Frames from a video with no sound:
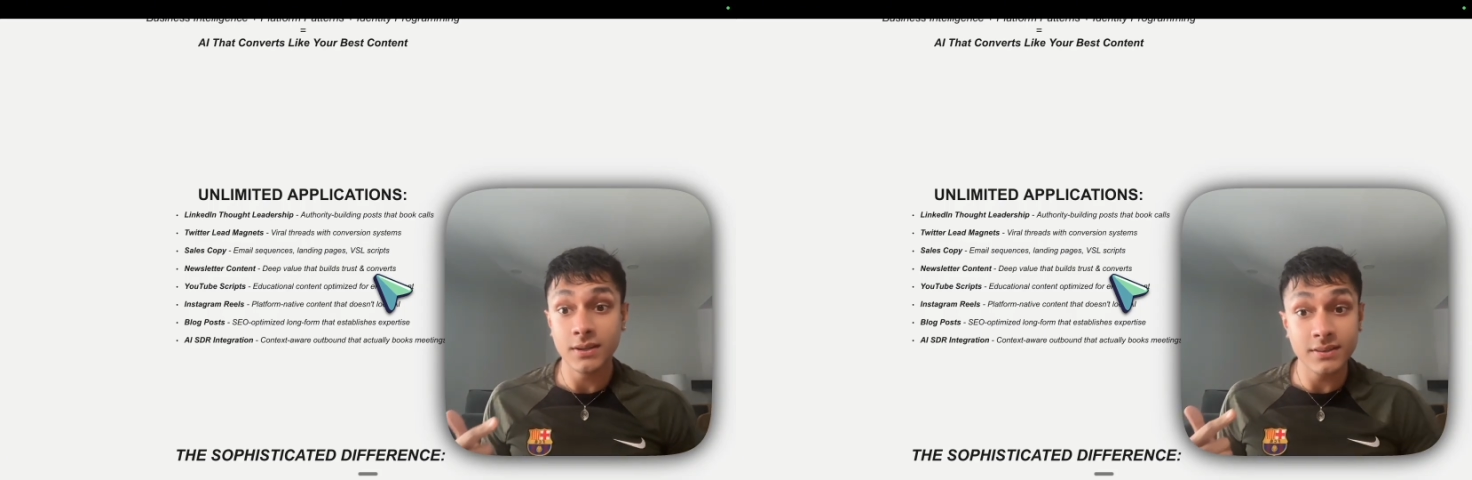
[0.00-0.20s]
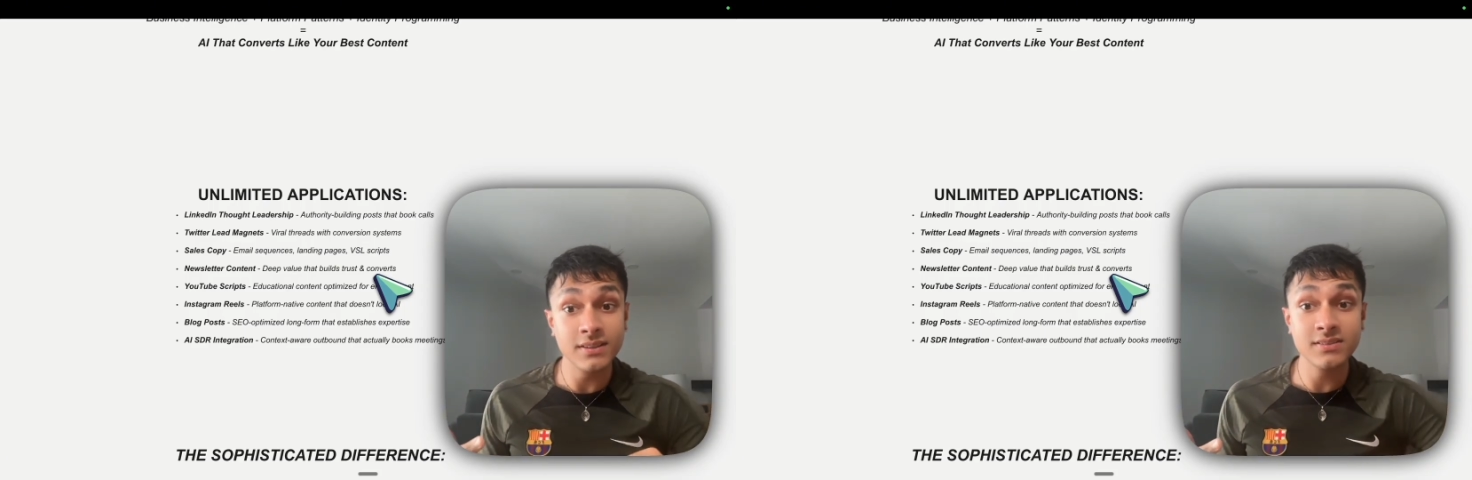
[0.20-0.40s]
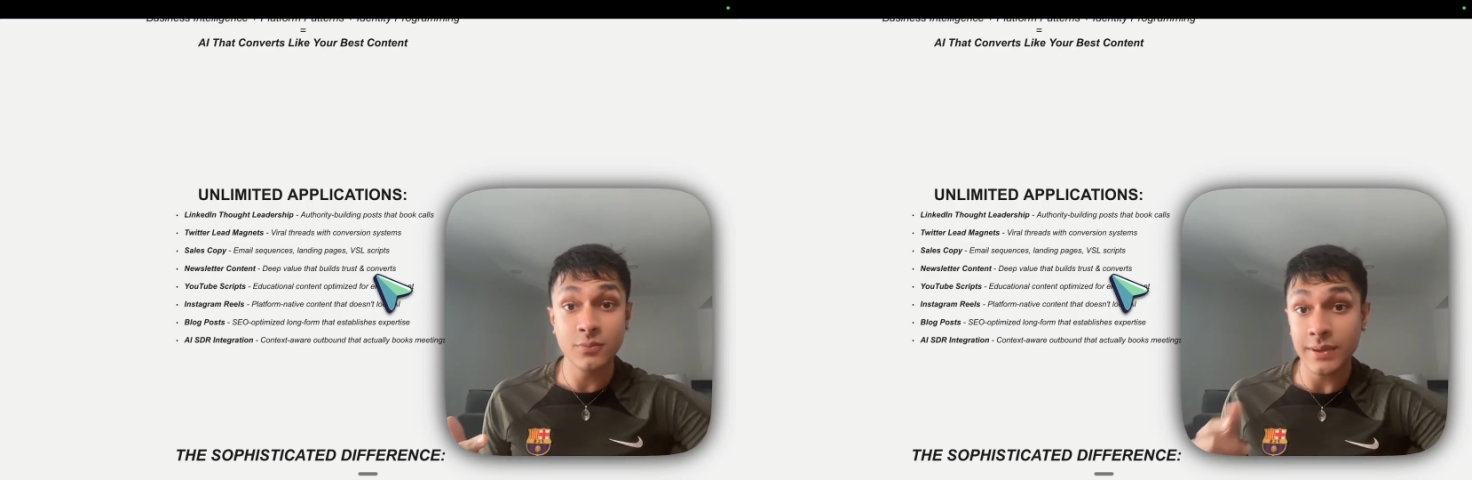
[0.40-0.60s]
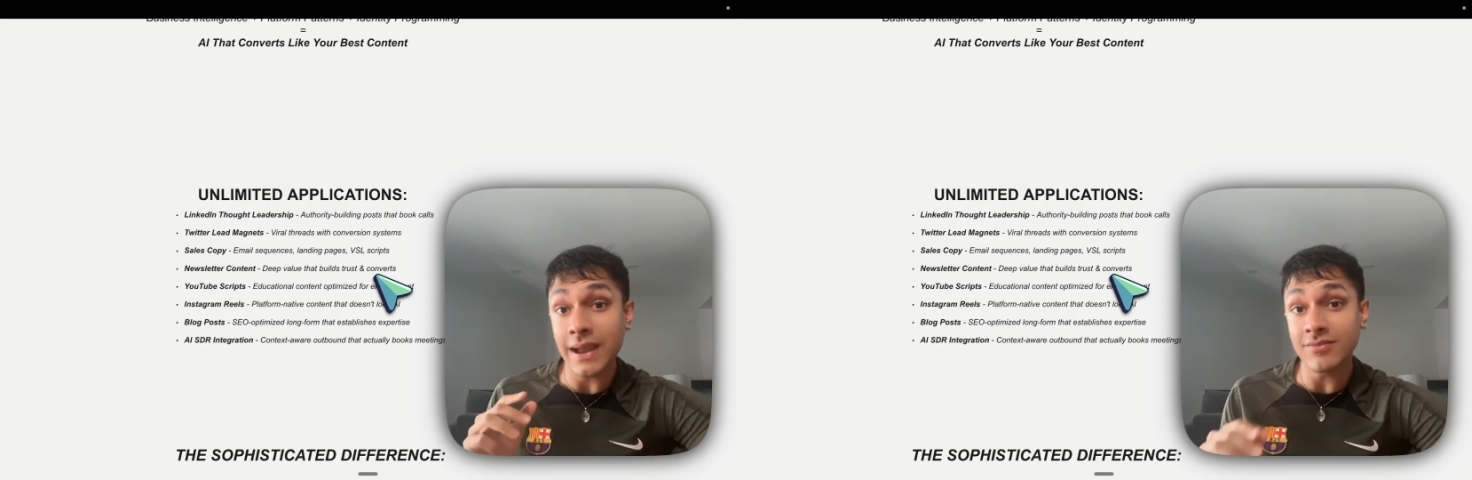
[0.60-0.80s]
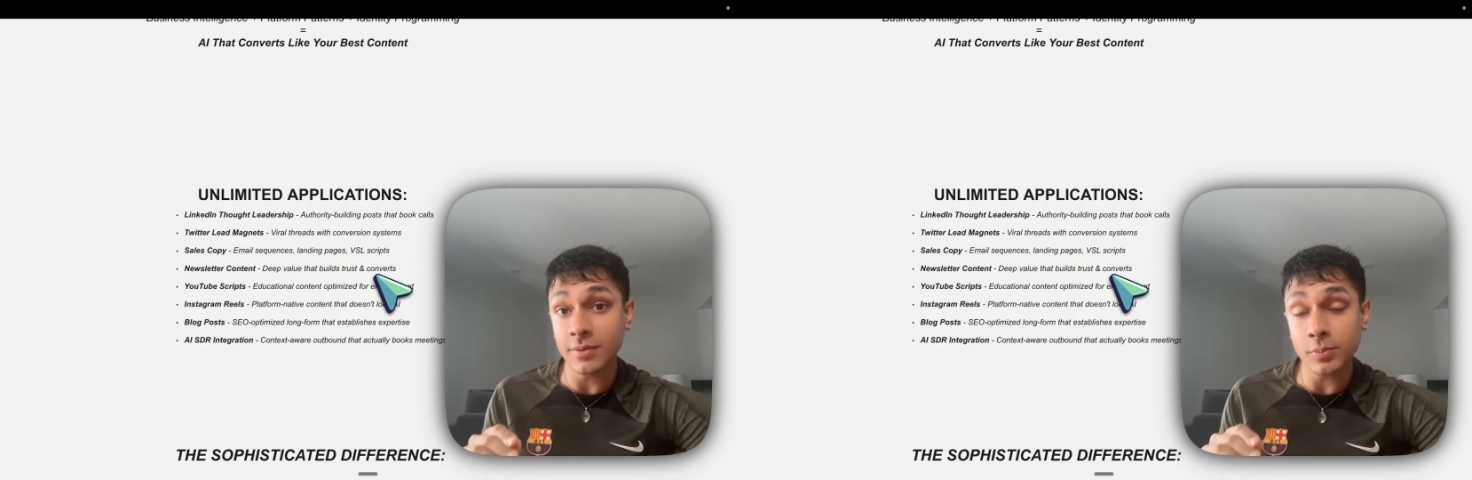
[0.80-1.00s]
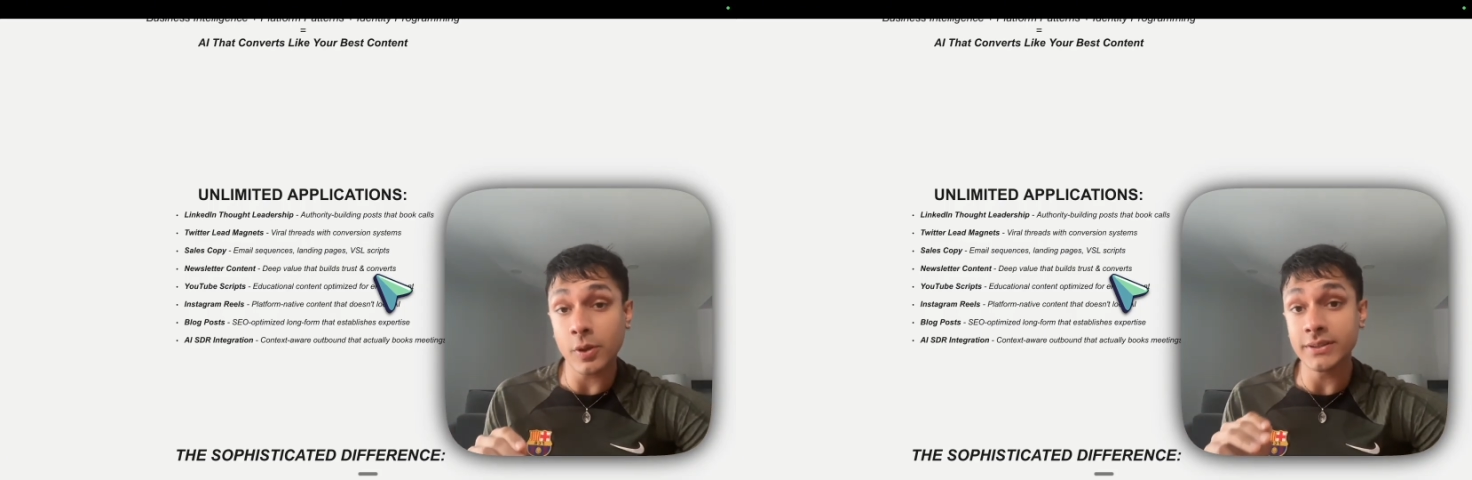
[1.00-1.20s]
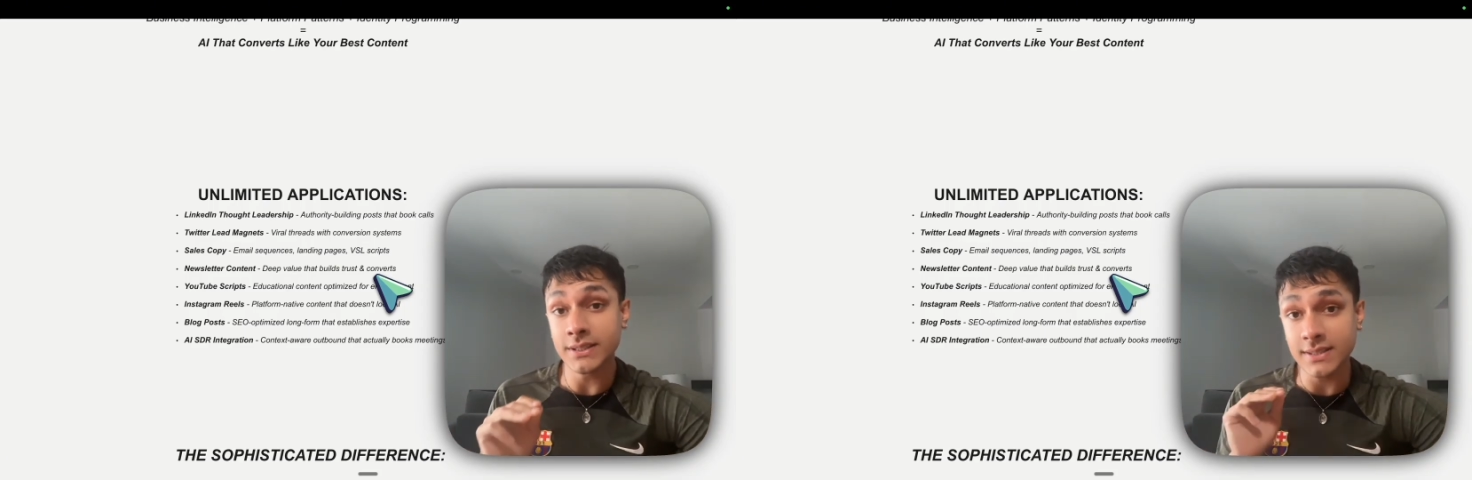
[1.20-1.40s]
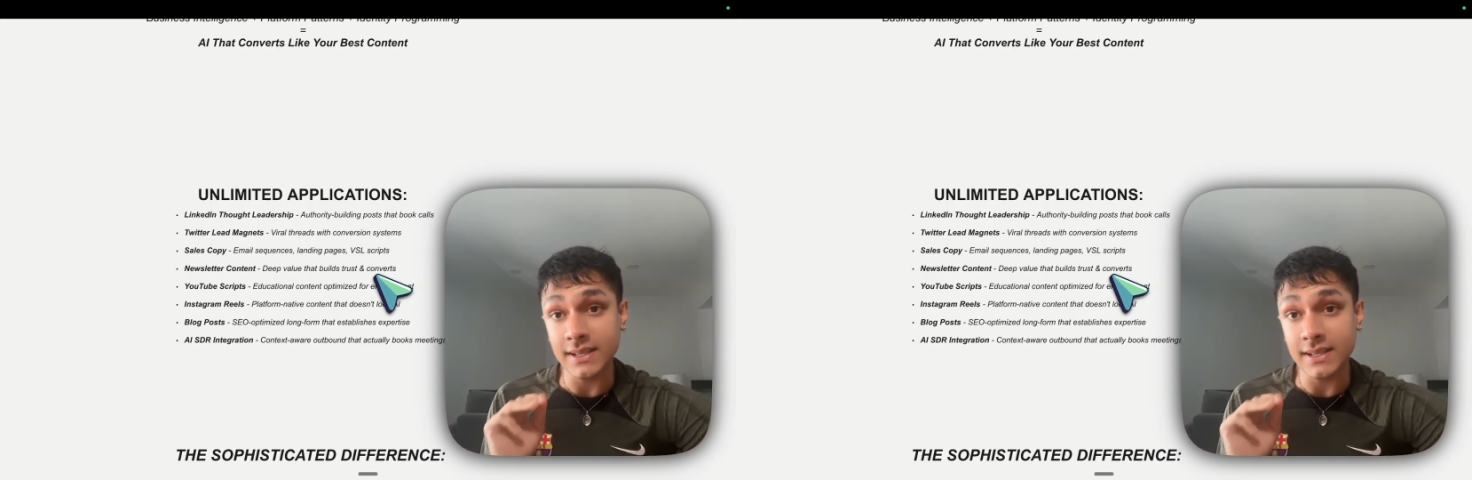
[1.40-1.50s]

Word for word: This, we have deployed these